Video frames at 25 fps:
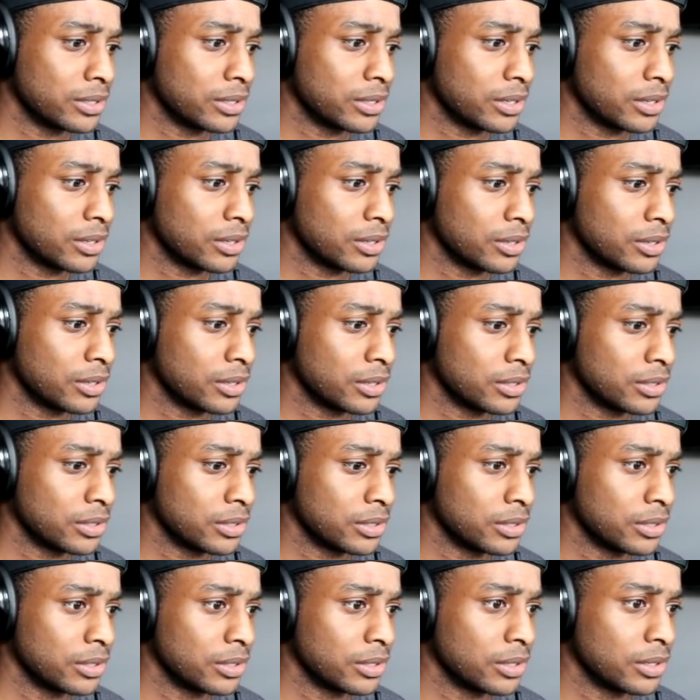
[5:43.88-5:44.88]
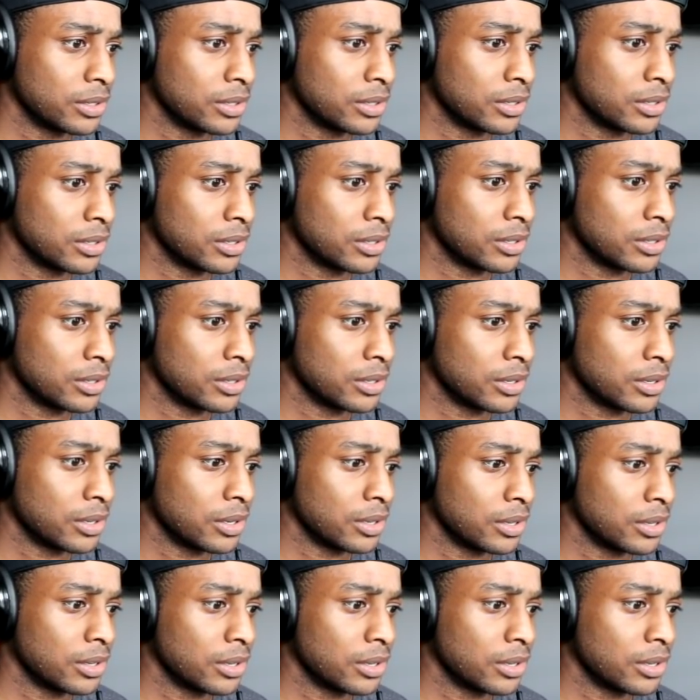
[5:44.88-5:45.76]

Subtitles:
(silence)